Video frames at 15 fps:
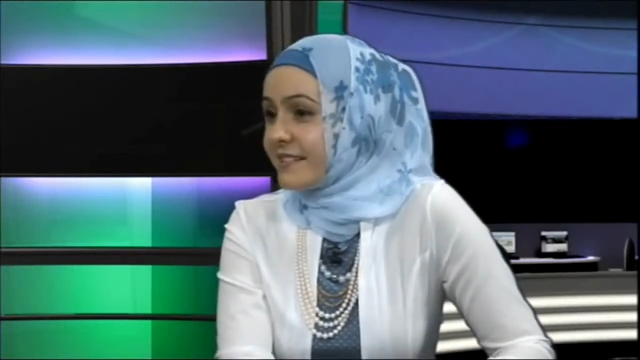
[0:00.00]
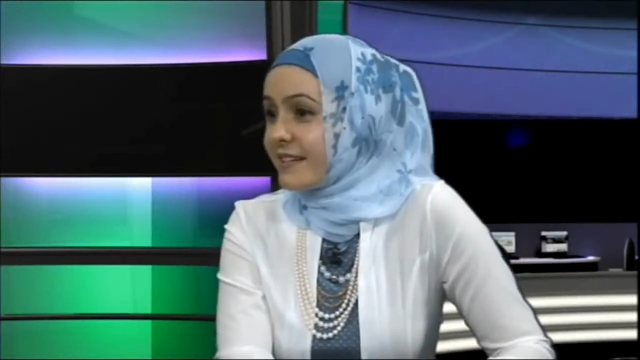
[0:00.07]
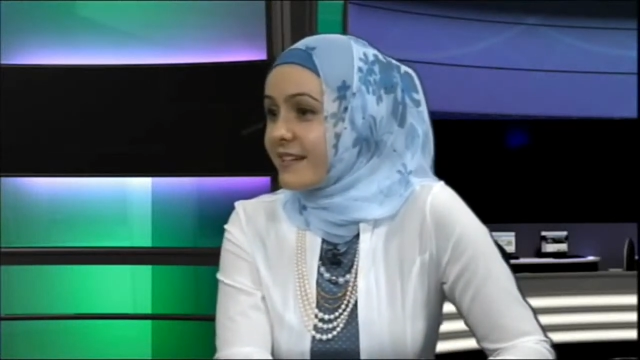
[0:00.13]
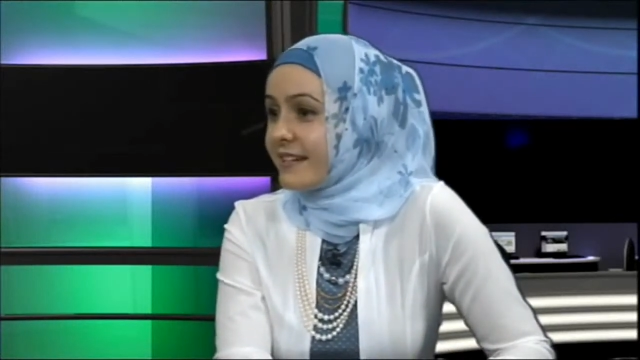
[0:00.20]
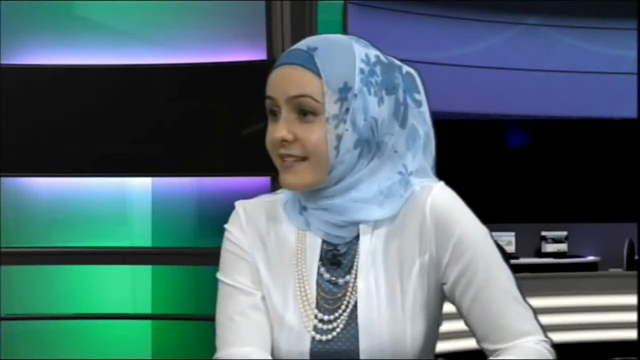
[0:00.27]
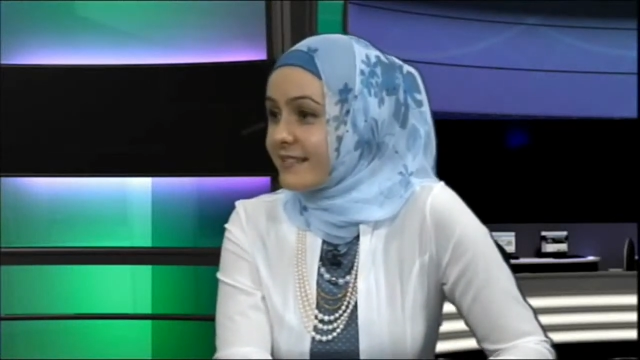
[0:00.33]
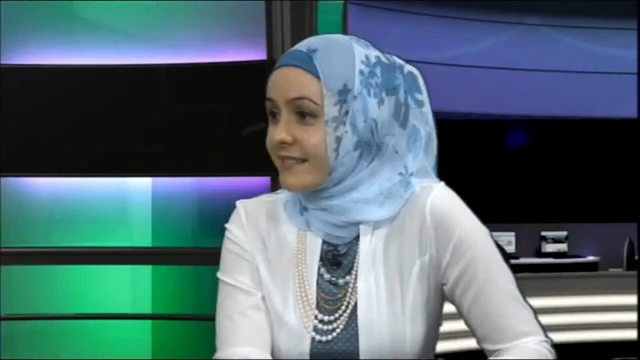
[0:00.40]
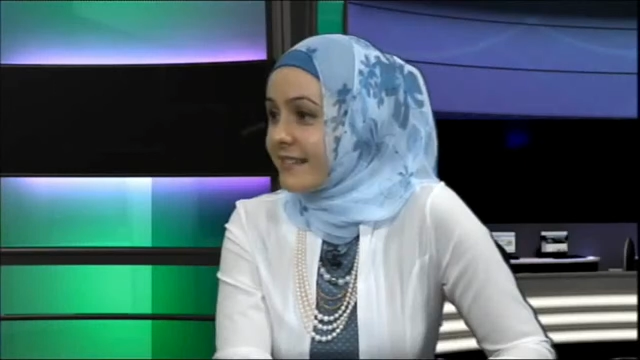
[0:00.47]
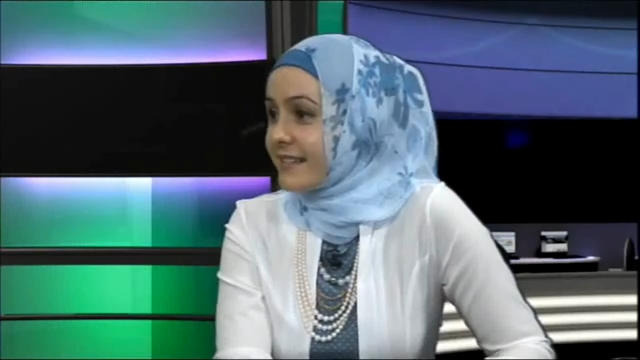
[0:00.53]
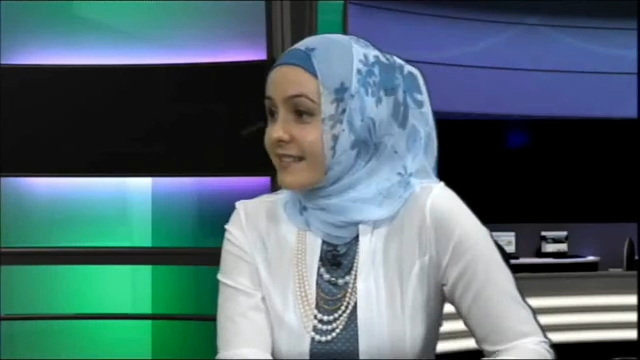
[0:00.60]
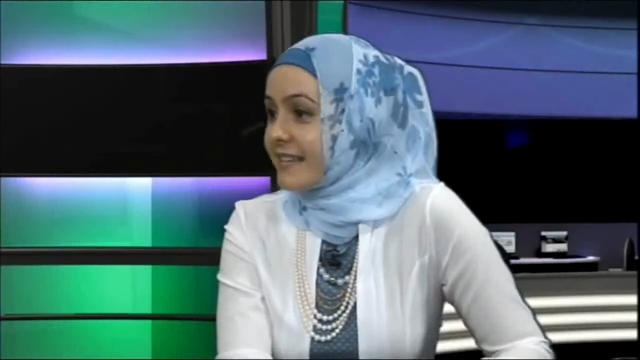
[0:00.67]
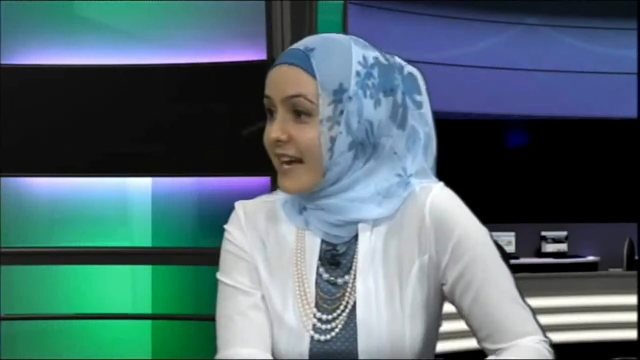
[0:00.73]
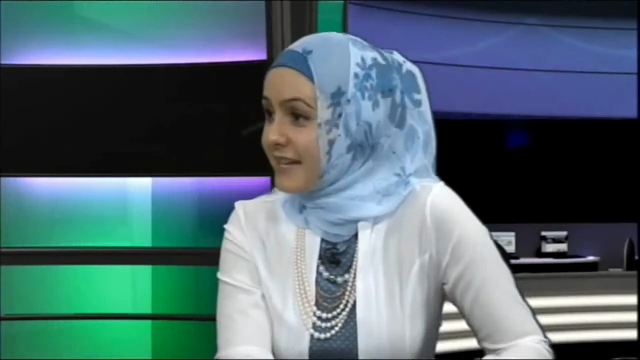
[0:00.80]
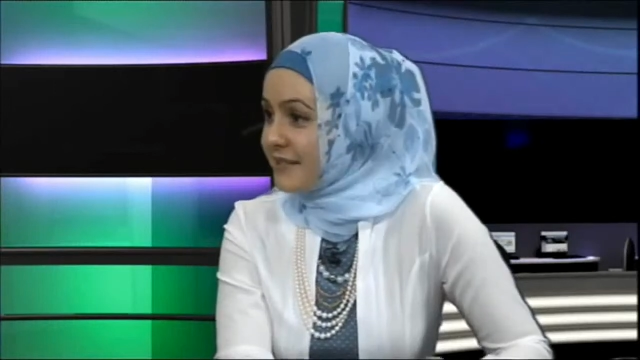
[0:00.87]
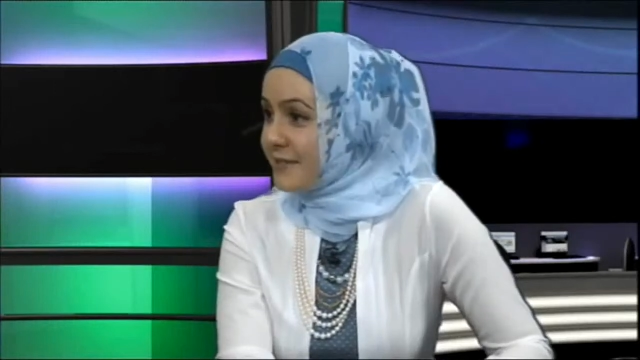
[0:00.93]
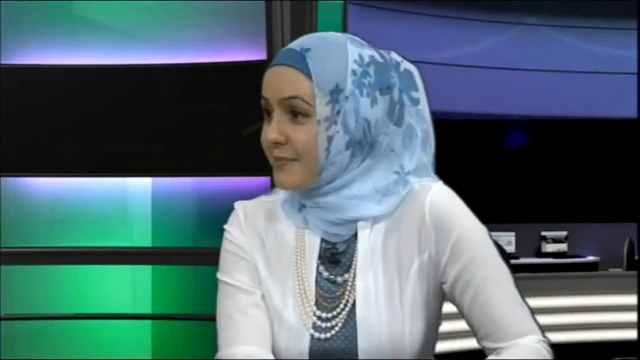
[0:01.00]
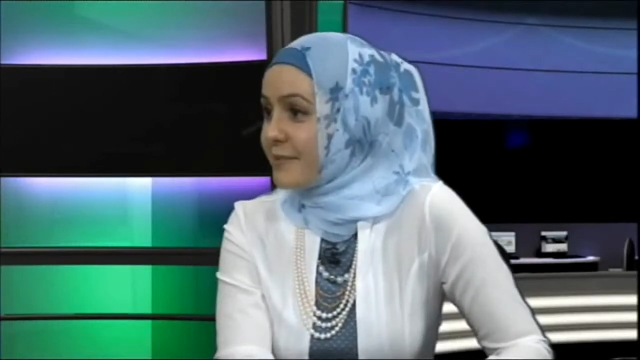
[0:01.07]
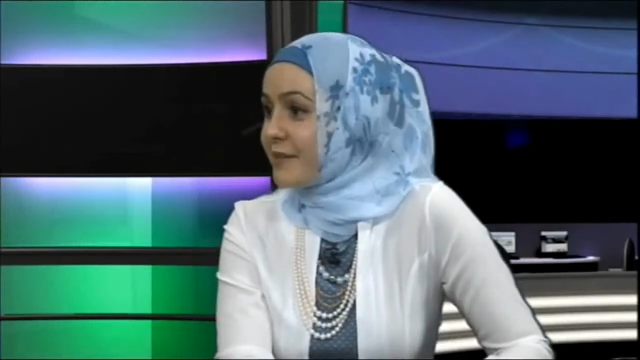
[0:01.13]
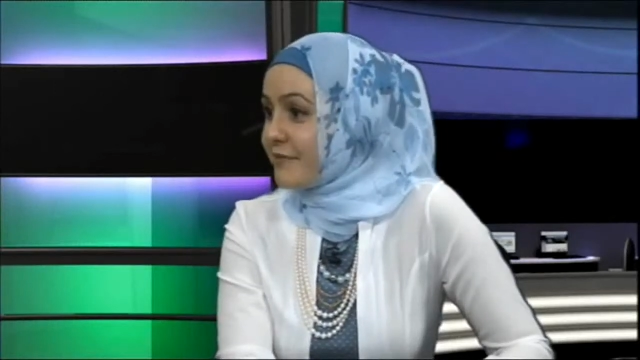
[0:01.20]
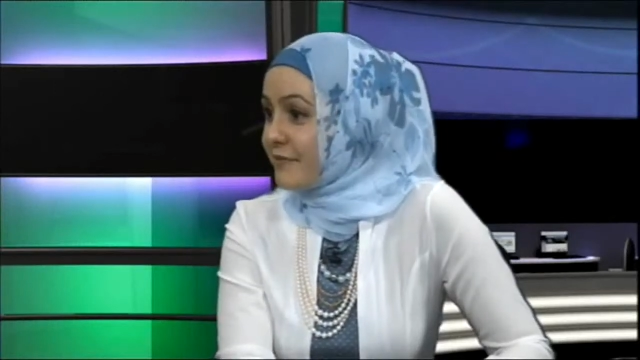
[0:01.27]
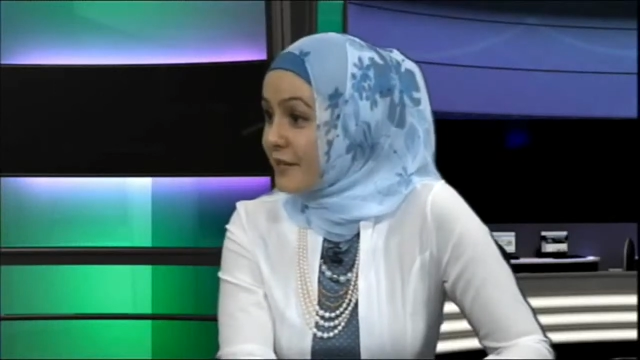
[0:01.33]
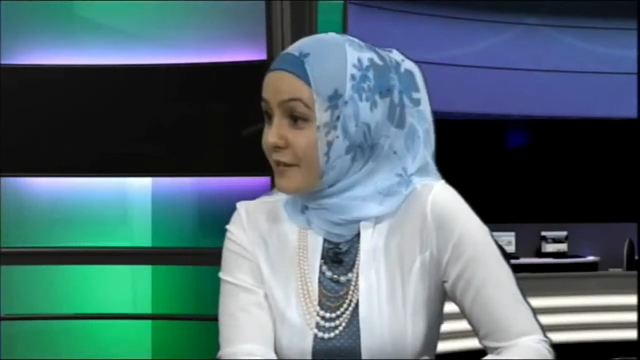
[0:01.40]
So it's hard to
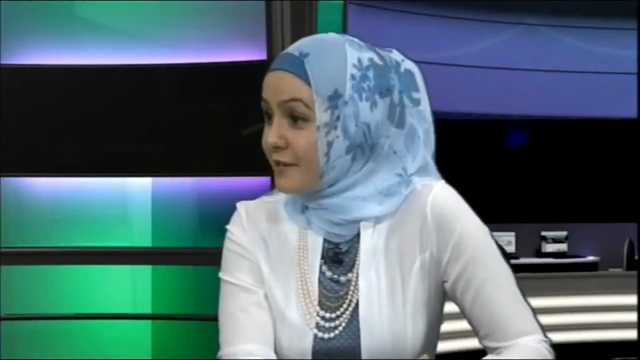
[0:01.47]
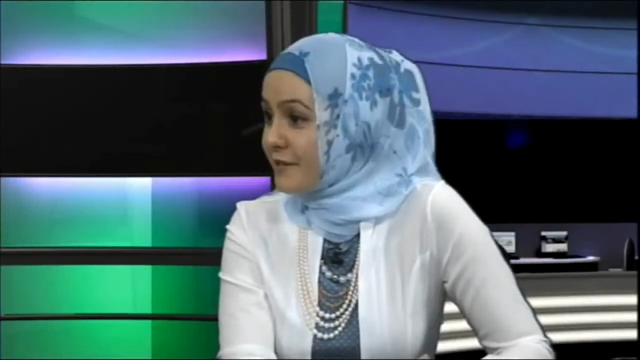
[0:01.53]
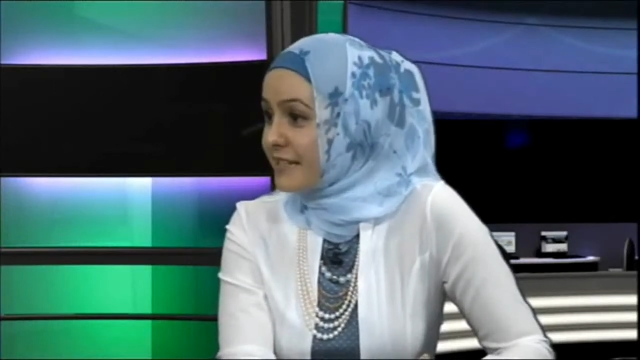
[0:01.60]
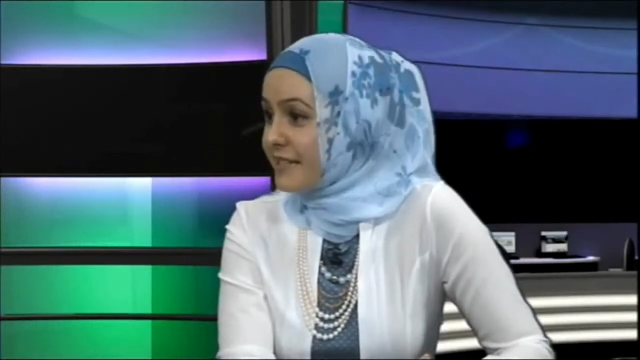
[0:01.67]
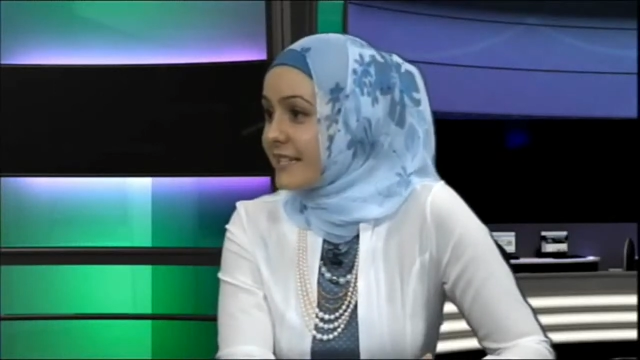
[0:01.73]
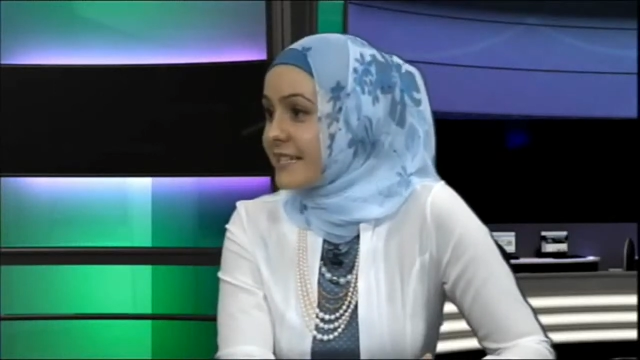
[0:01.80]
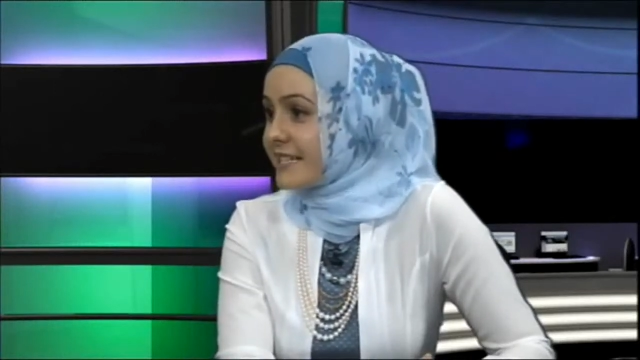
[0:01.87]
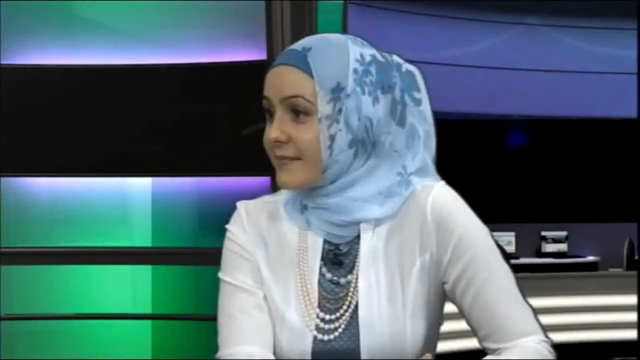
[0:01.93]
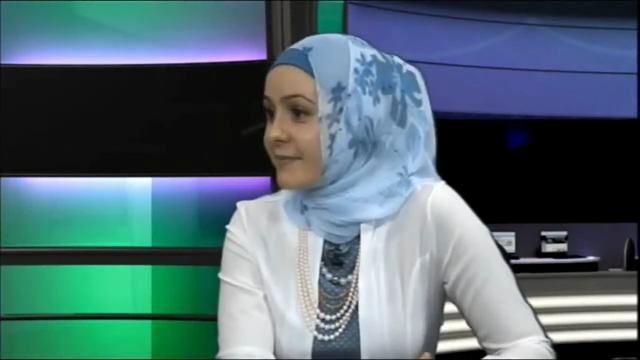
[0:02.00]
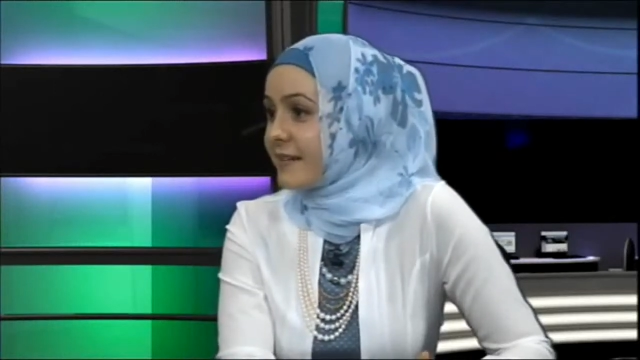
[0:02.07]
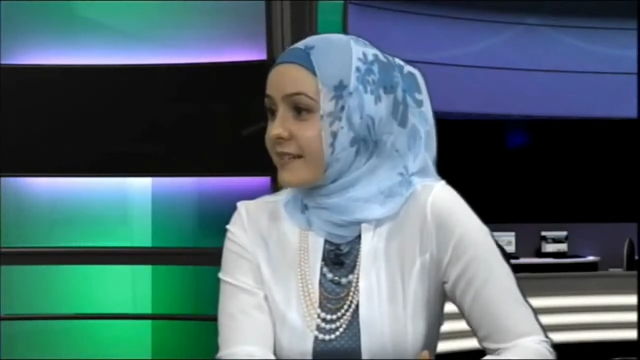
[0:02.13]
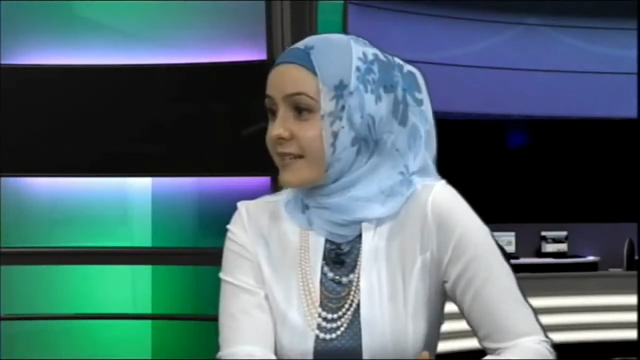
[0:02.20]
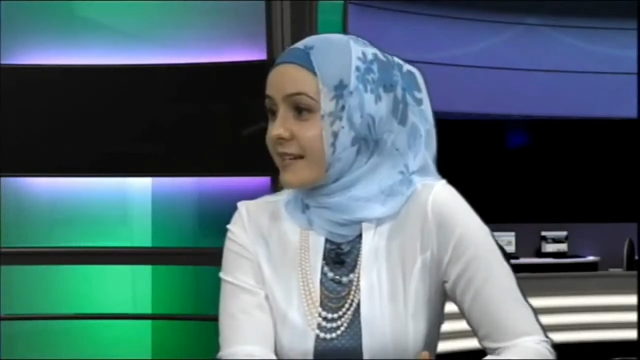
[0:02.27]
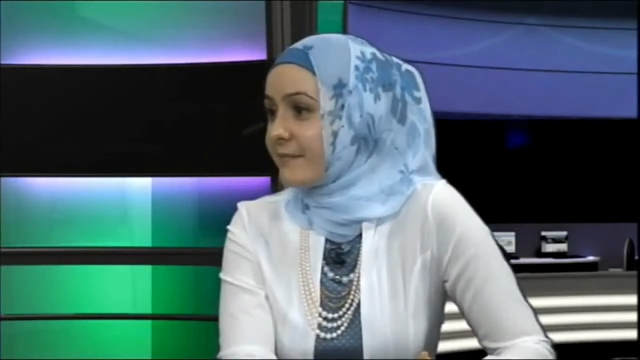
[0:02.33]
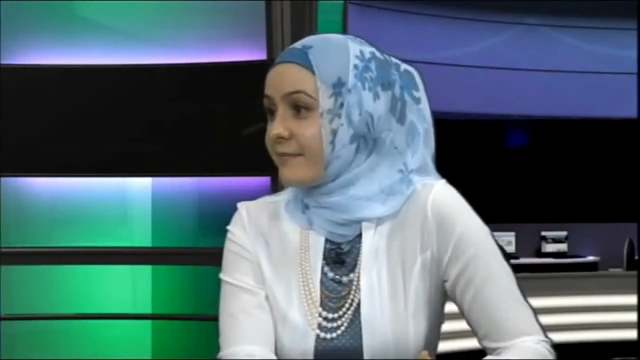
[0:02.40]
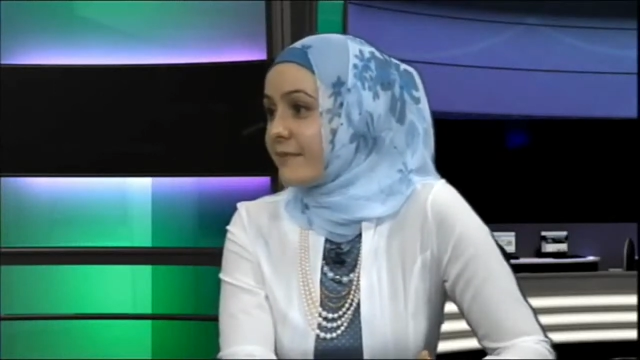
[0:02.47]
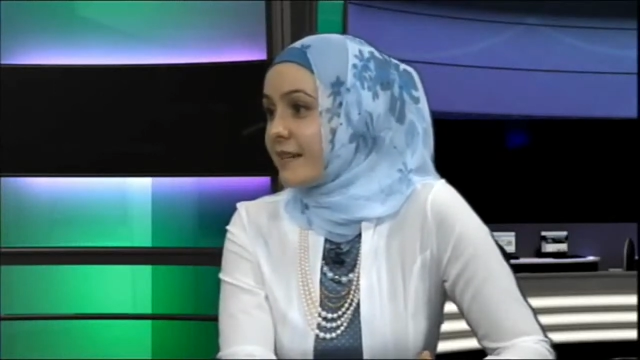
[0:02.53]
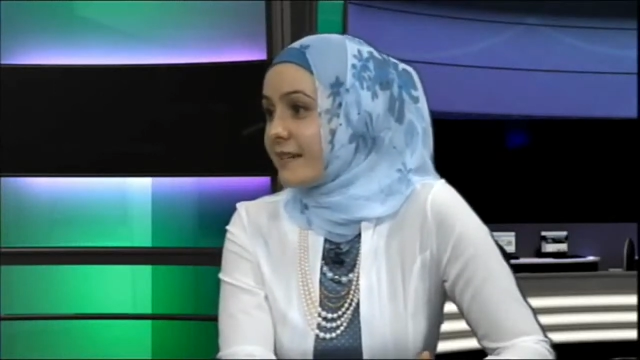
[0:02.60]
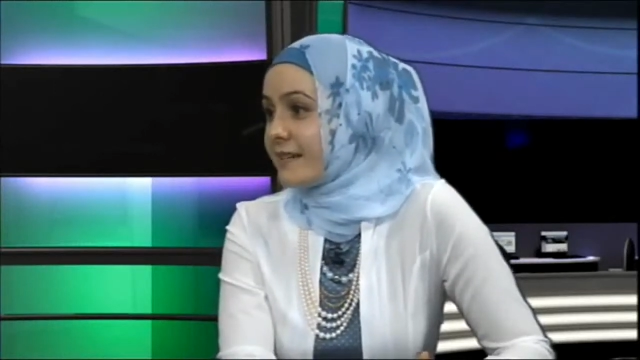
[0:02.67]
put a figure on it, but